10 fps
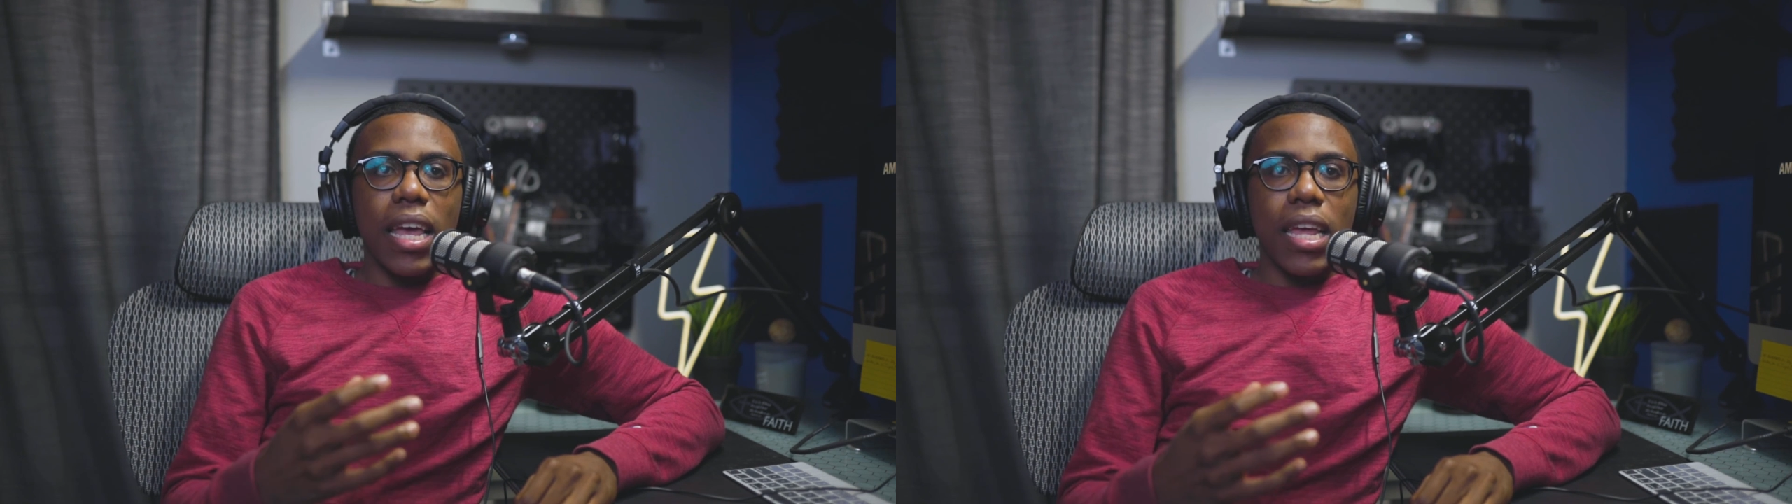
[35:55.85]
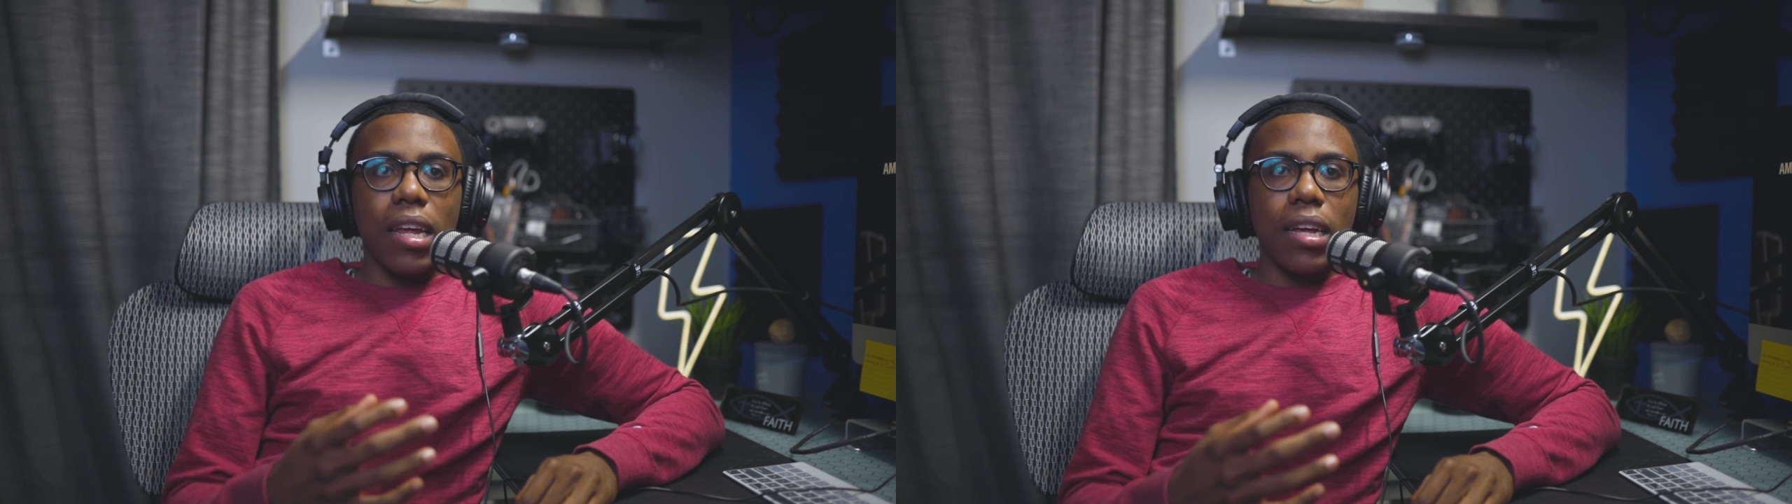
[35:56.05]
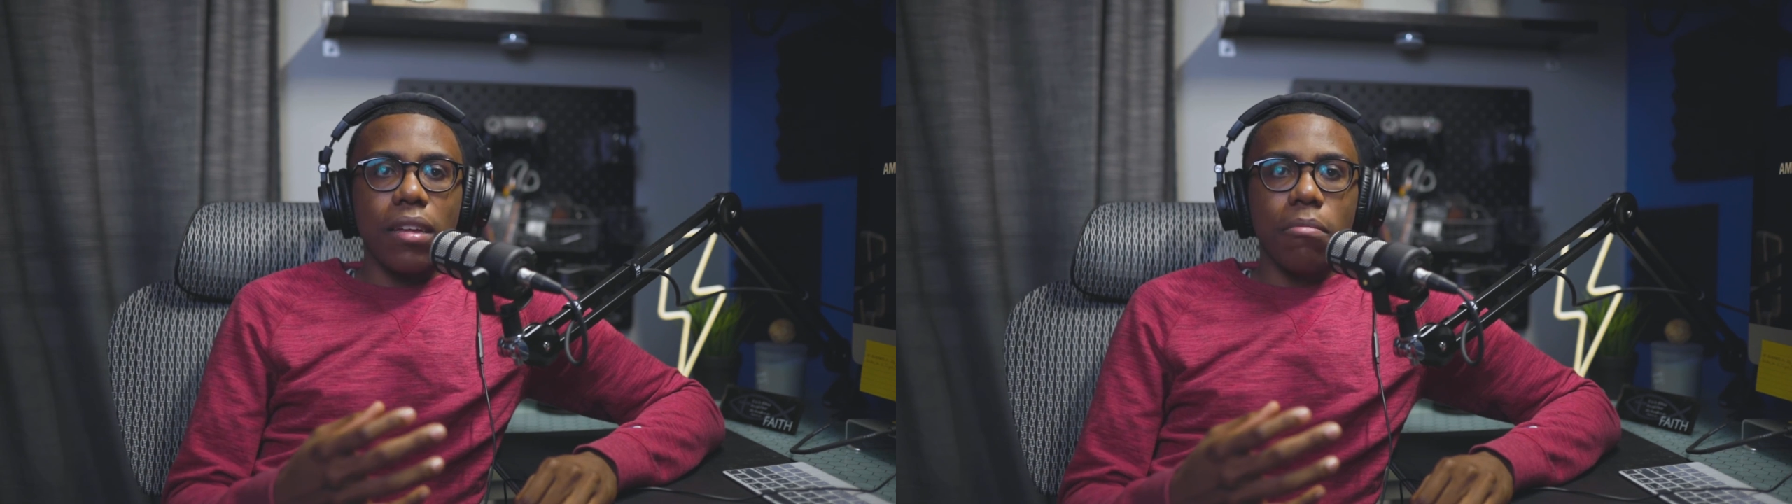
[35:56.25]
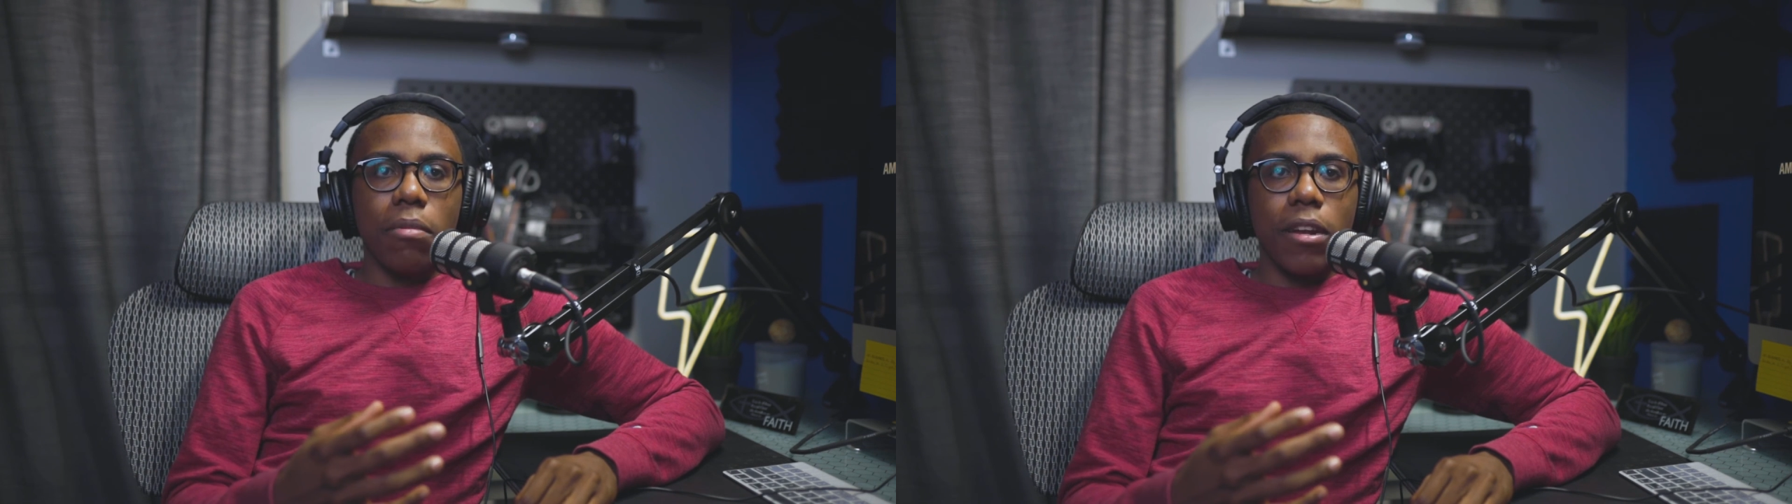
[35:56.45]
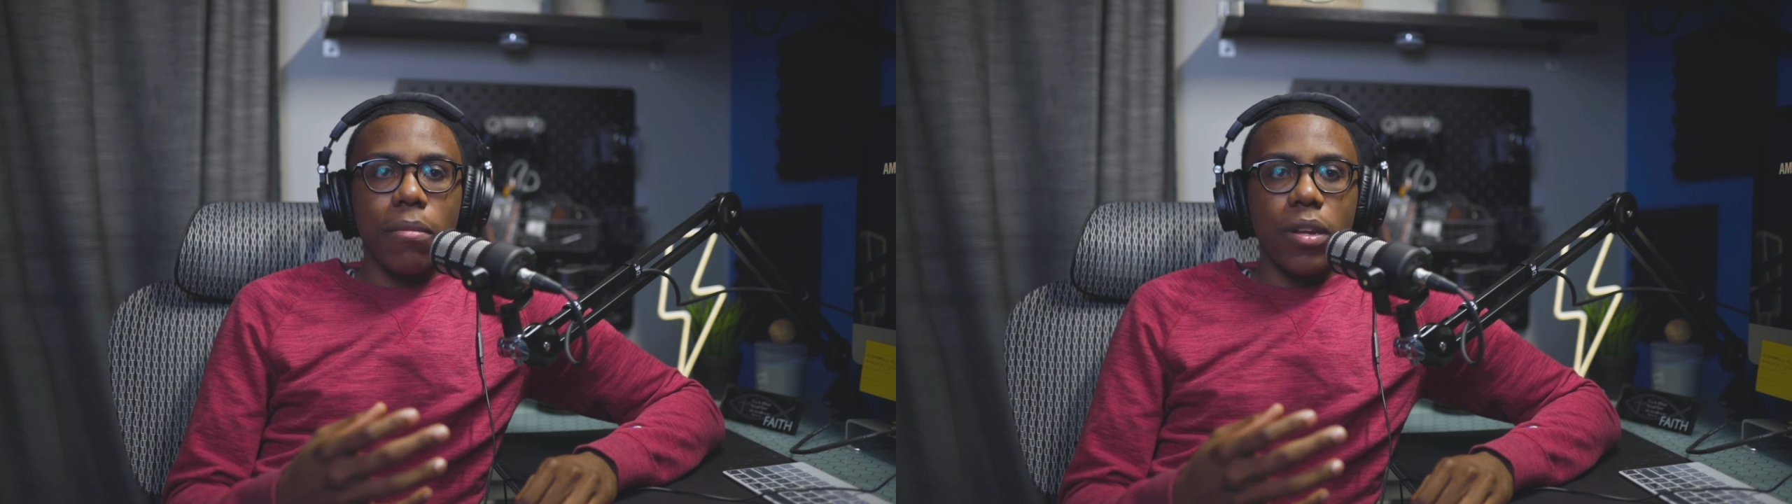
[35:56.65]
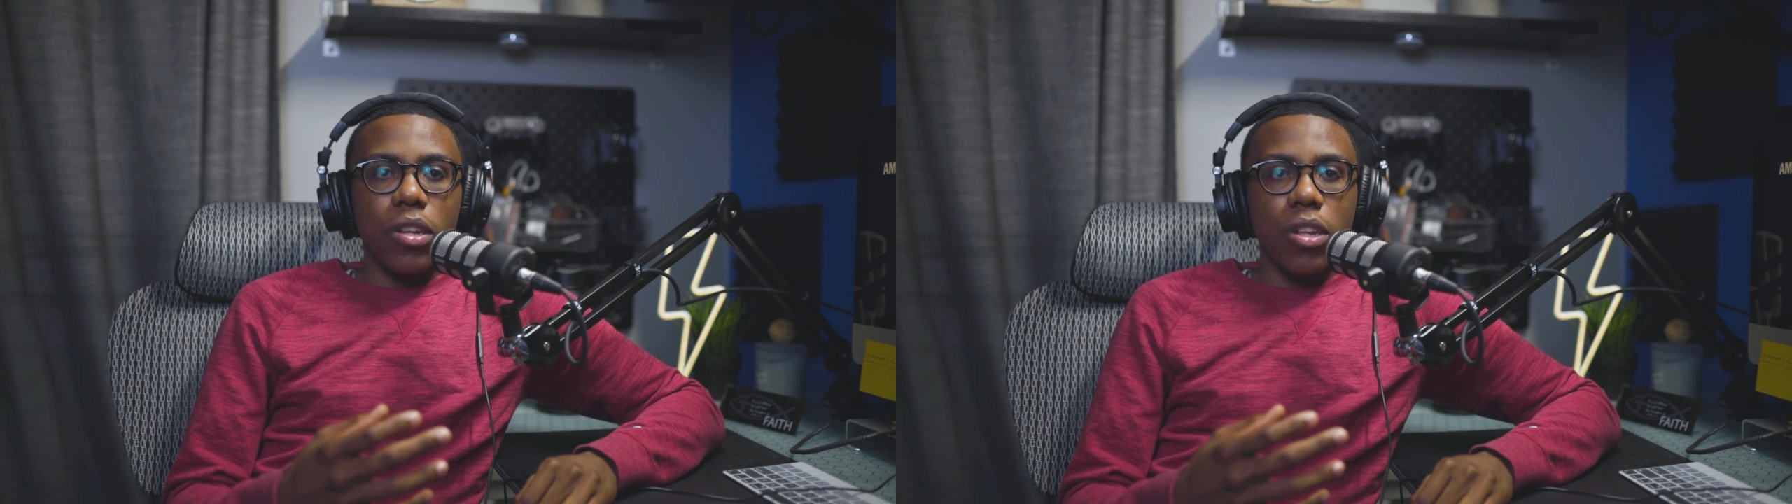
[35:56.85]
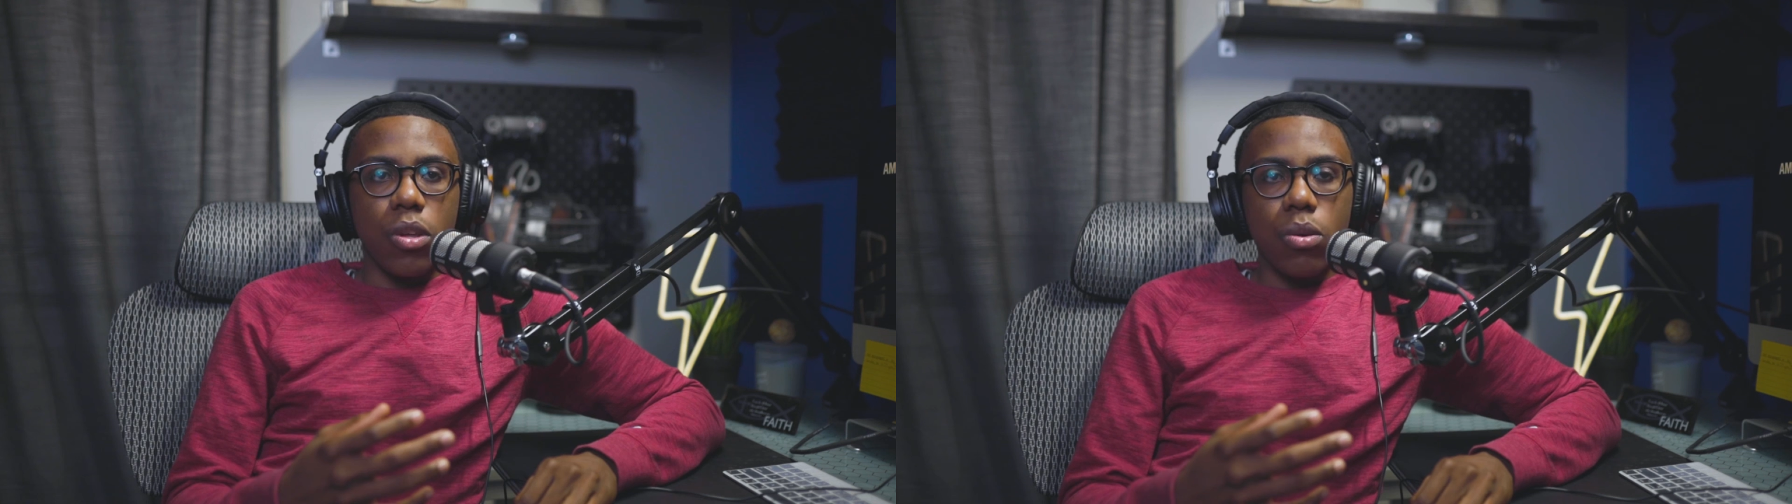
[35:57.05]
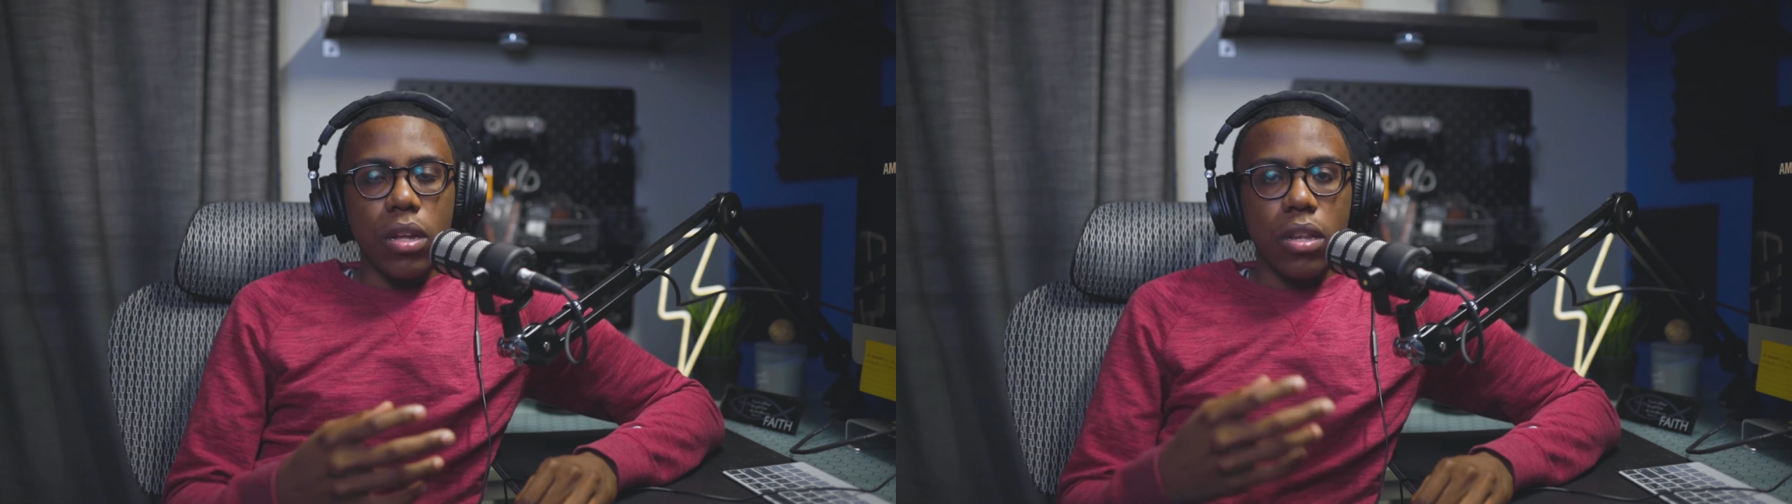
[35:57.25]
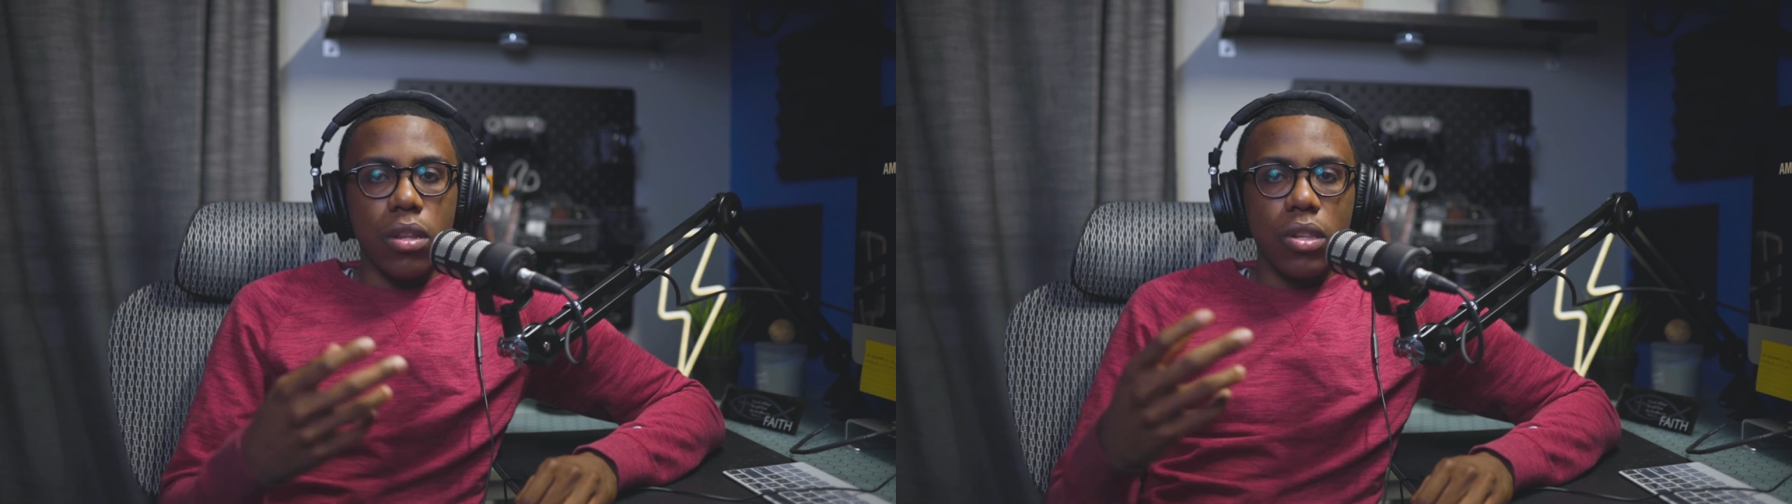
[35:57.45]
it pretty much you could